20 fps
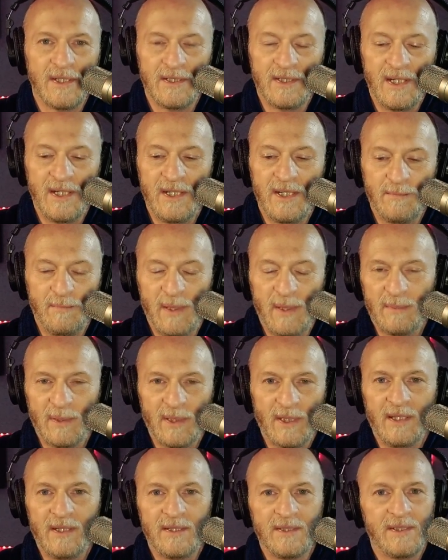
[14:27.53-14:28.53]
to teach
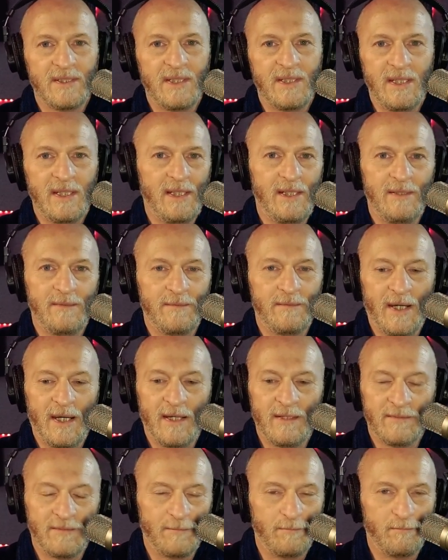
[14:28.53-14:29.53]
people in his
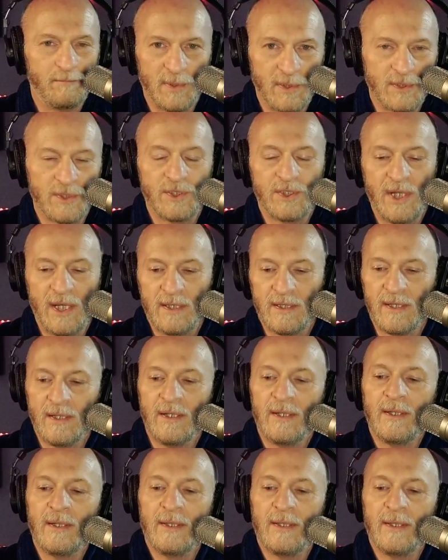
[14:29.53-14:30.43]
CE5 bullshit,